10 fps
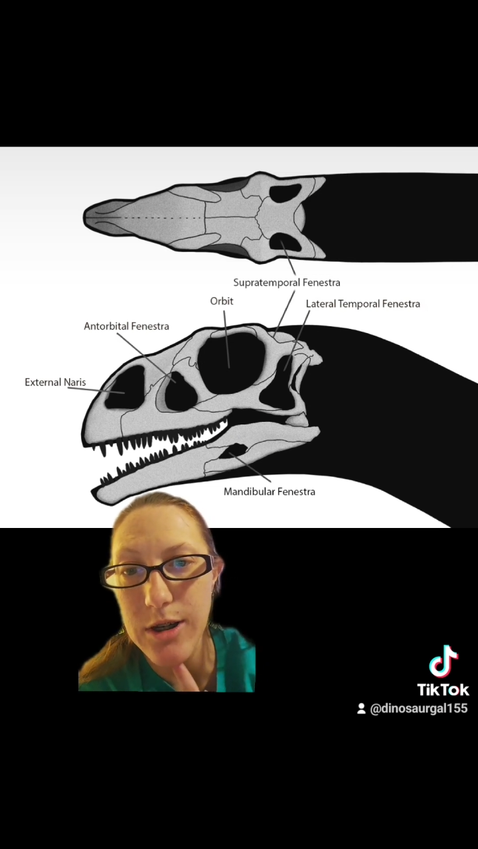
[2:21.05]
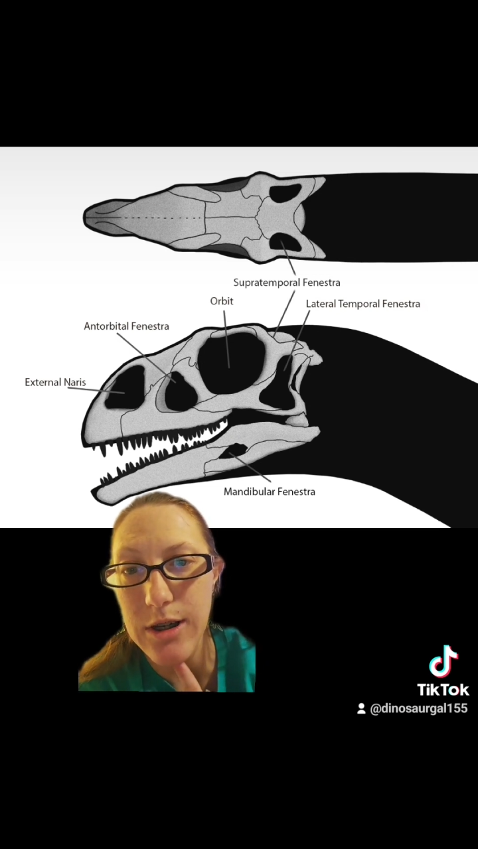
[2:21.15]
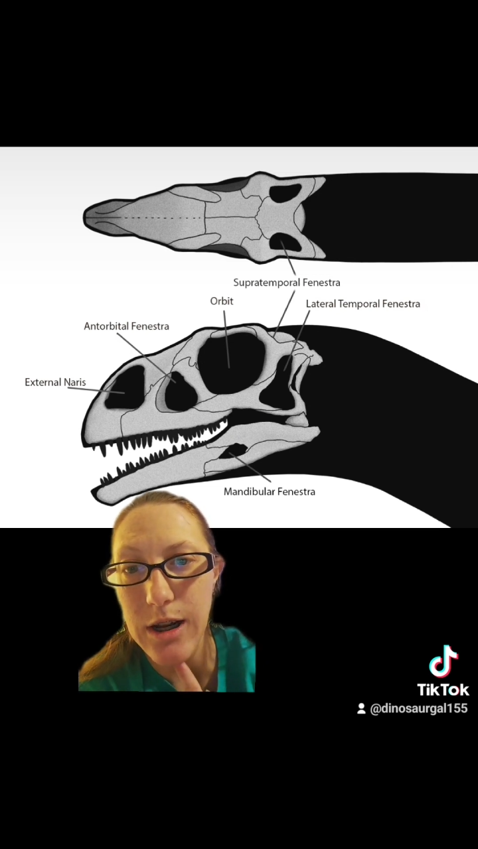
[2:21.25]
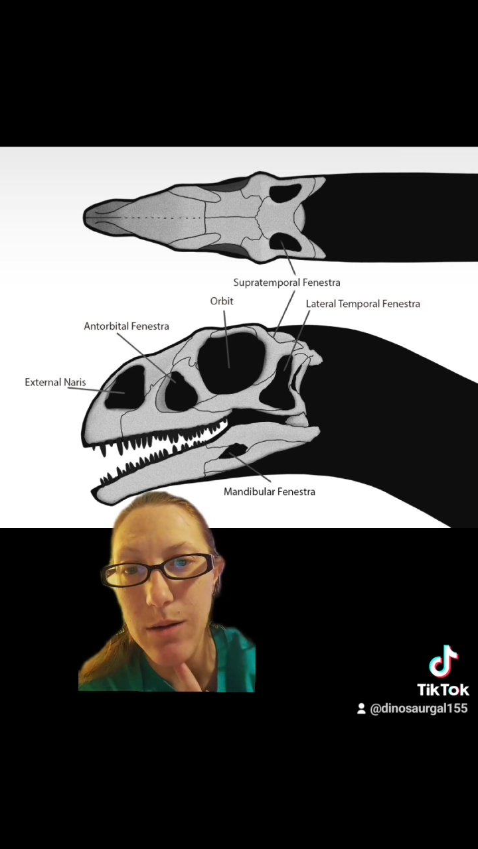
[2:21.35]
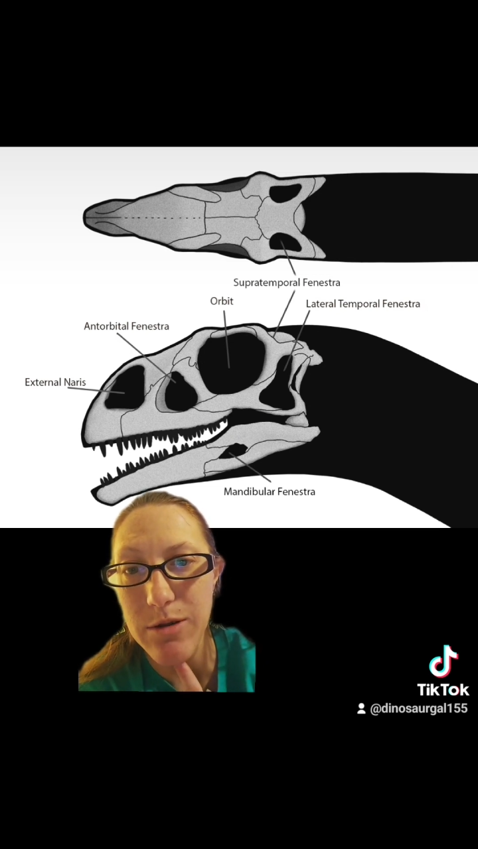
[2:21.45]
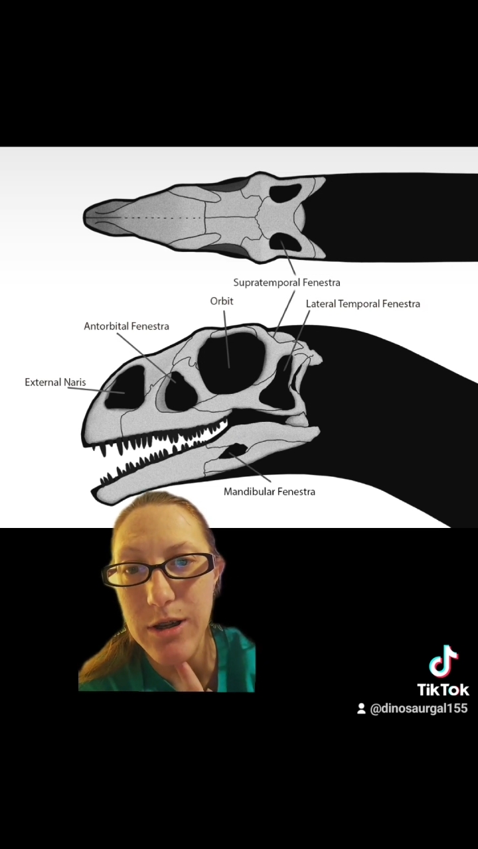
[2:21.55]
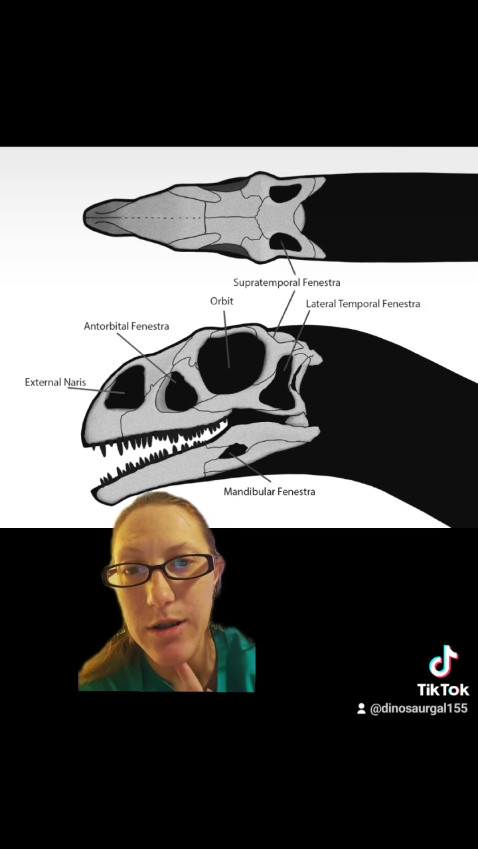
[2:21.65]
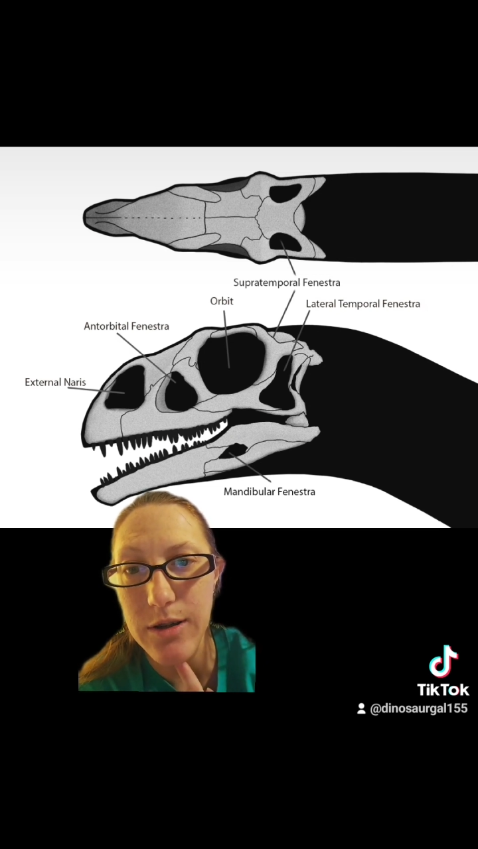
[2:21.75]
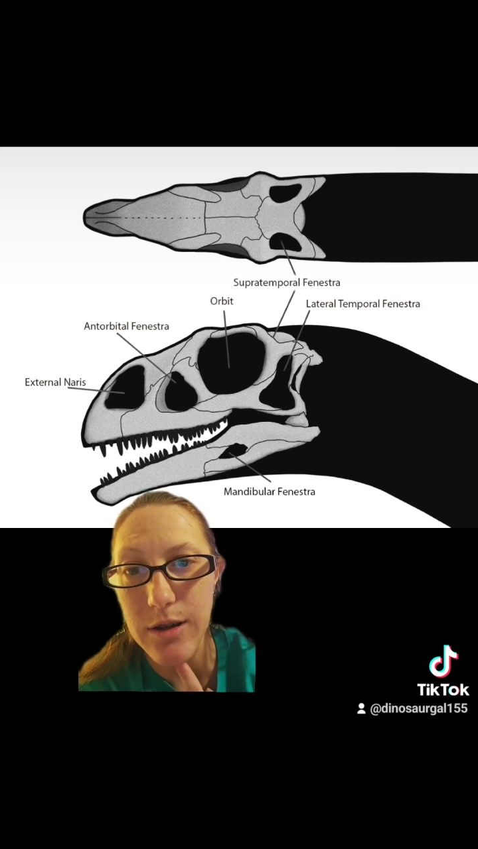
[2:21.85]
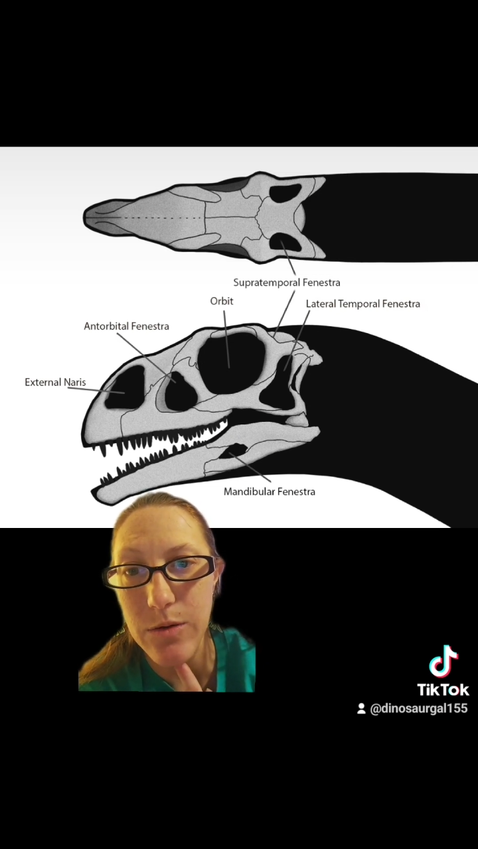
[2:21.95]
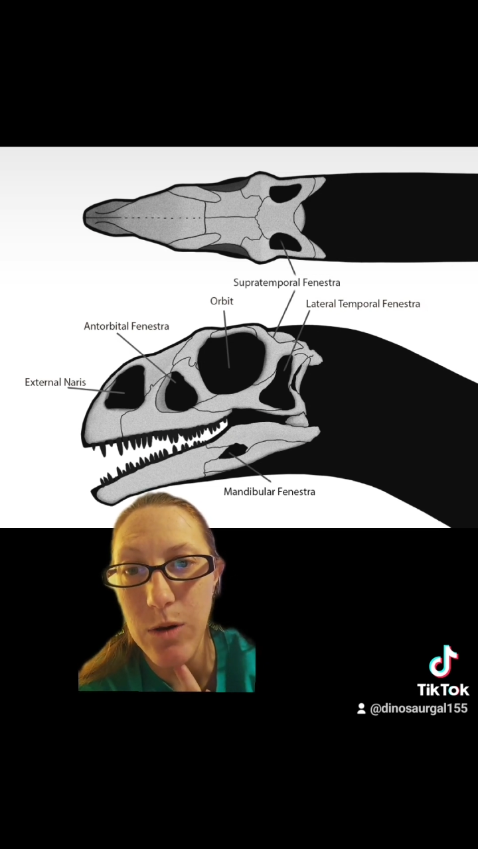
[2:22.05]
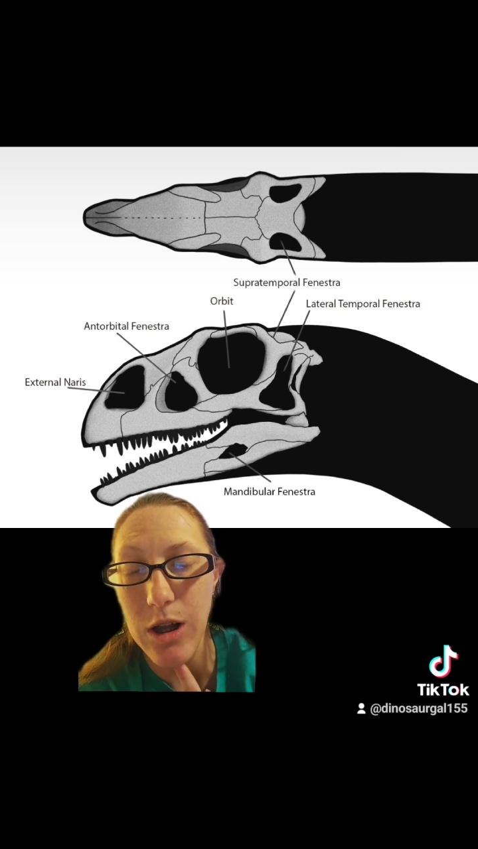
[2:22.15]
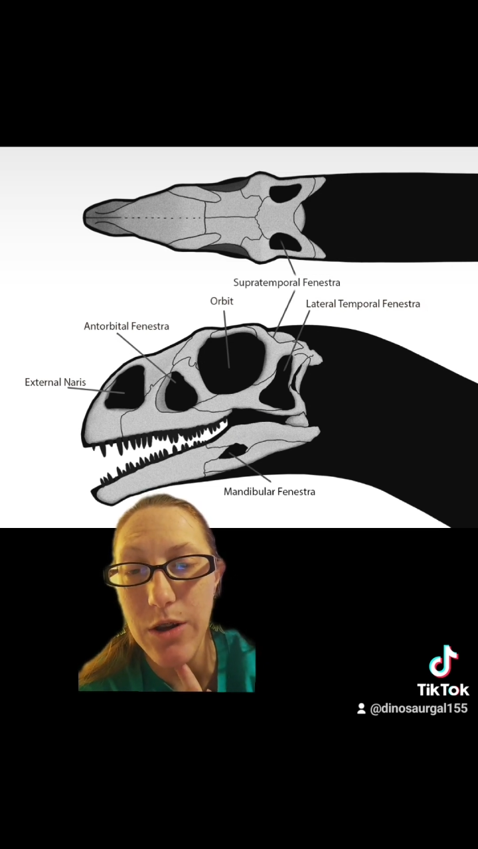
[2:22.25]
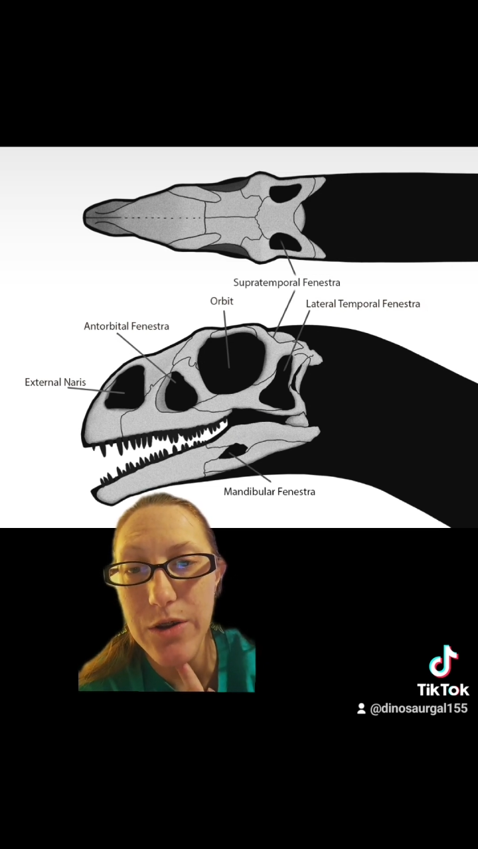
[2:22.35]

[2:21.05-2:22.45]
synapsids as well.